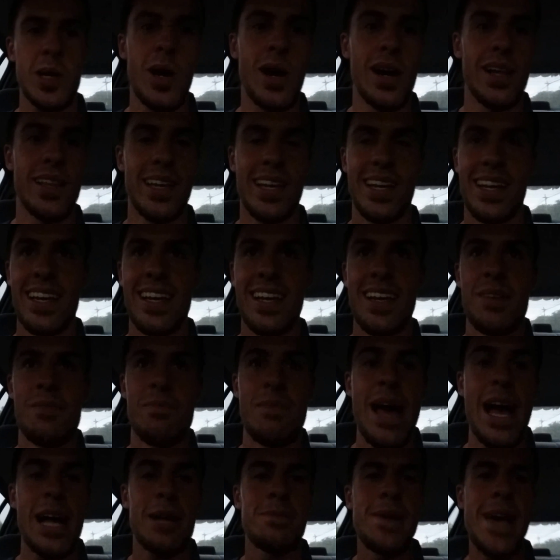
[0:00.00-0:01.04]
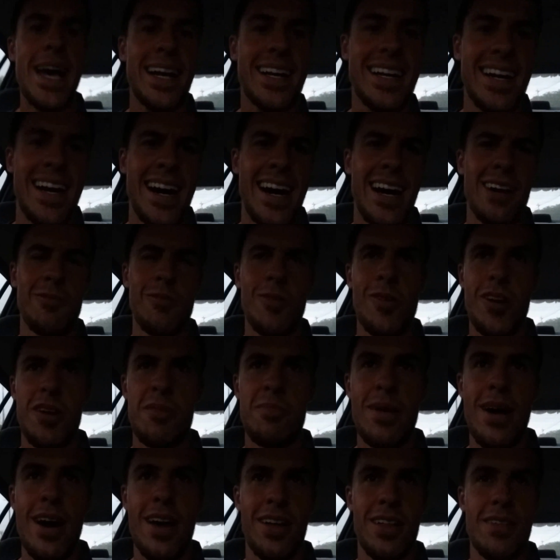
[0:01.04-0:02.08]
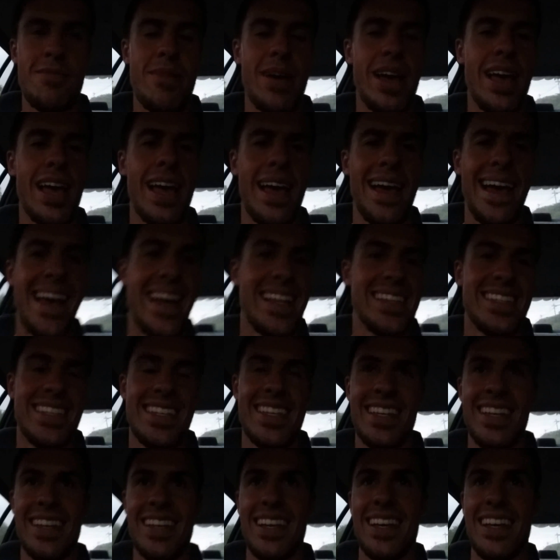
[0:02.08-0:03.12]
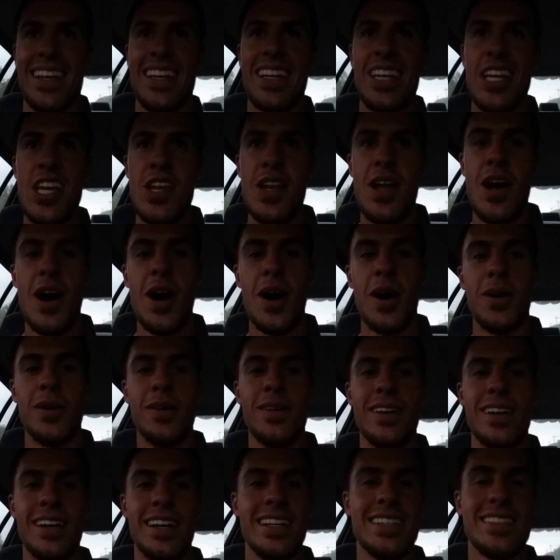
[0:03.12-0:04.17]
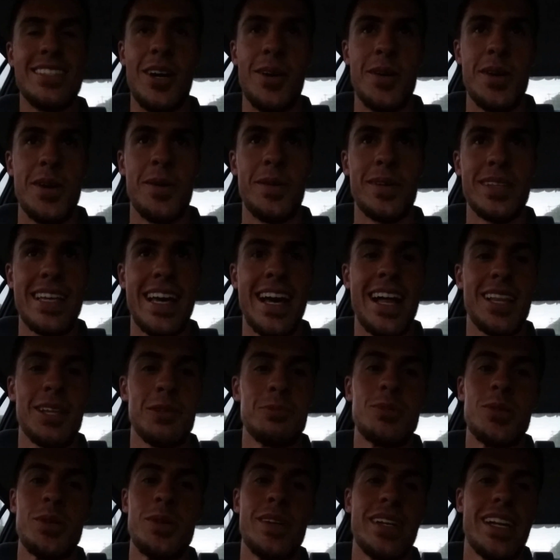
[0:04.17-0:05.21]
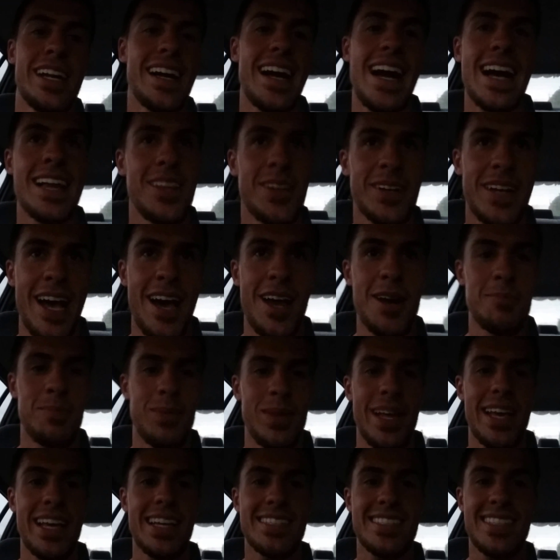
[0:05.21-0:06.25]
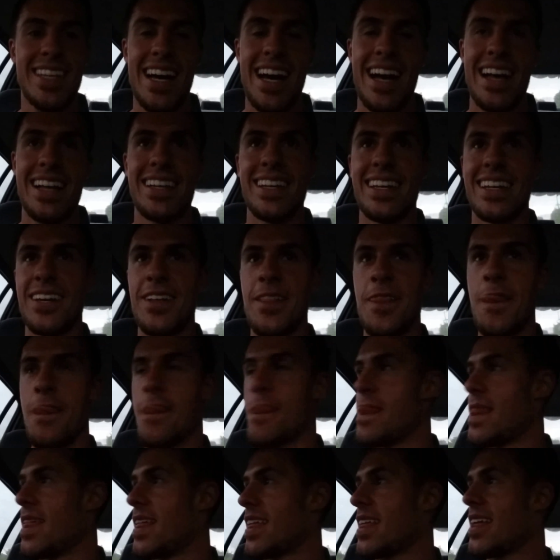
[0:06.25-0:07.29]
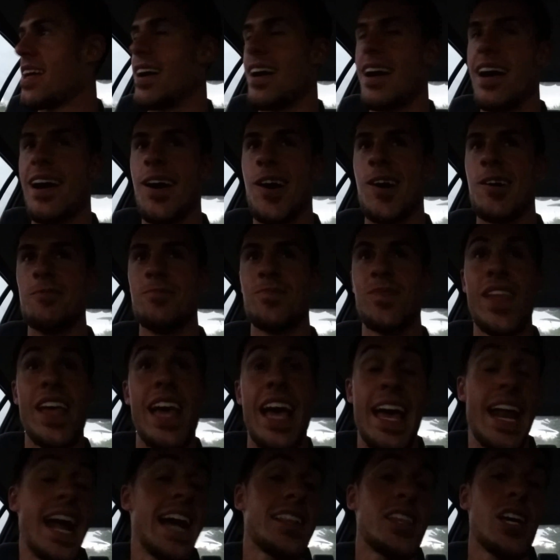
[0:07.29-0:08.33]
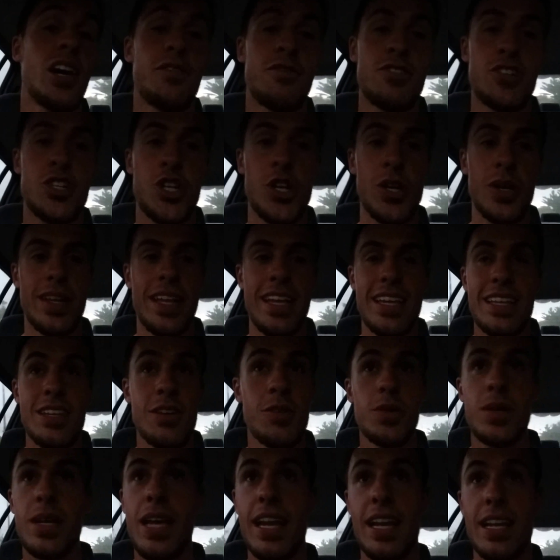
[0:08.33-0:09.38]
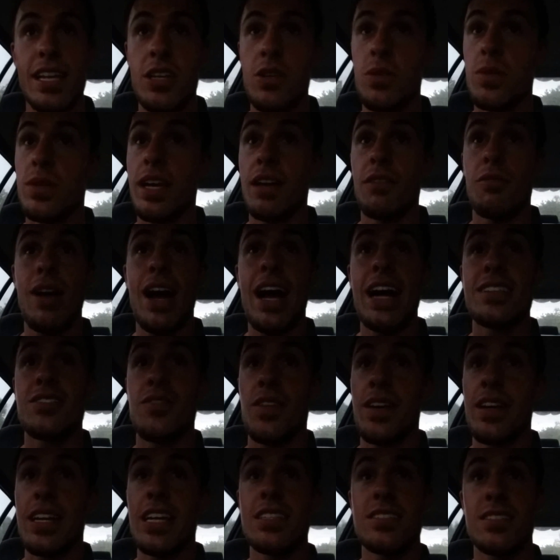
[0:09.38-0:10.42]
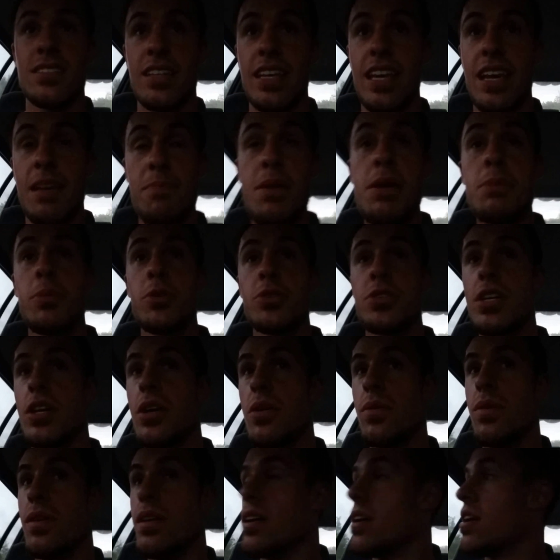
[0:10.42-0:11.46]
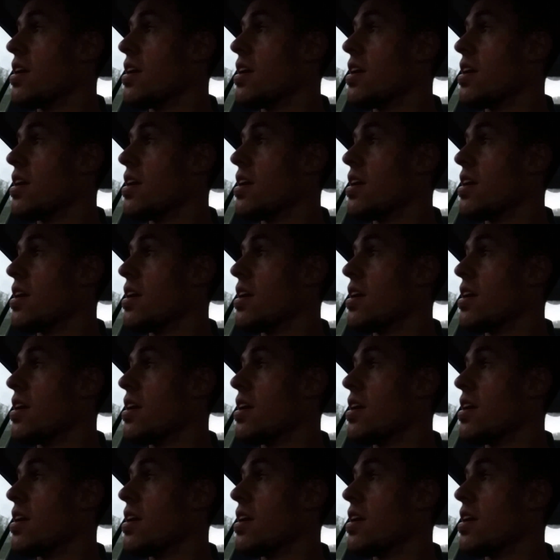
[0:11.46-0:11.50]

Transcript: call it. Backpack on, water bottle in my hand, don't know what the hell I'm doing here. I look out of place, kinda. And I thought for sure that you'd get rides very easily, and people do.